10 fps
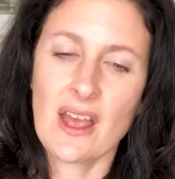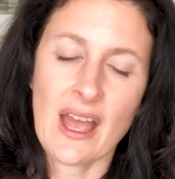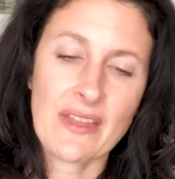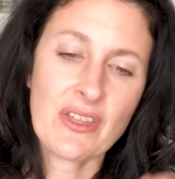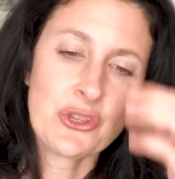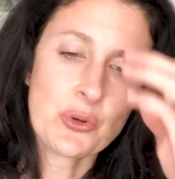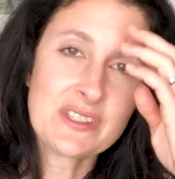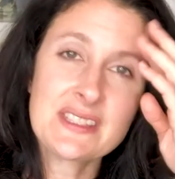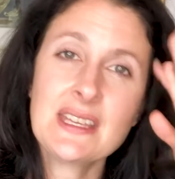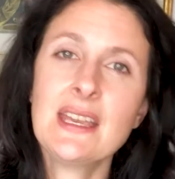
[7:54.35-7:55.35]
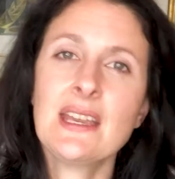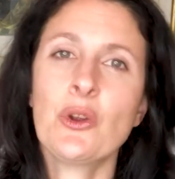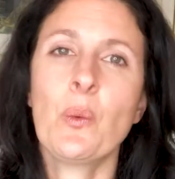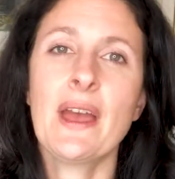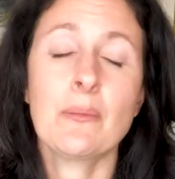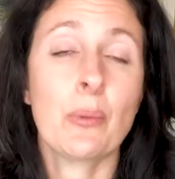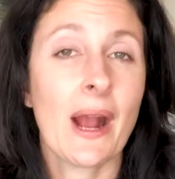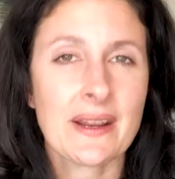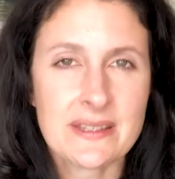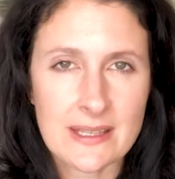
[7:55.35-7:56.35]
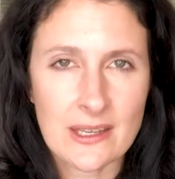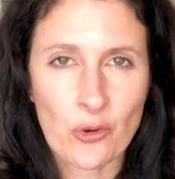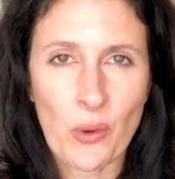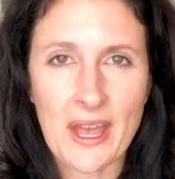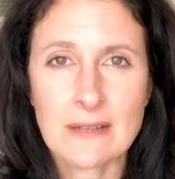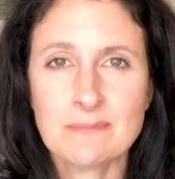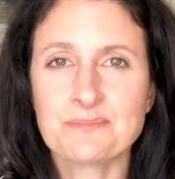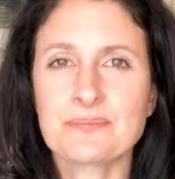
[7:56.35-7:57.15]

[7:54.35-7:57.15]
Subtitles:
and that you're singing in a way and practicing in a way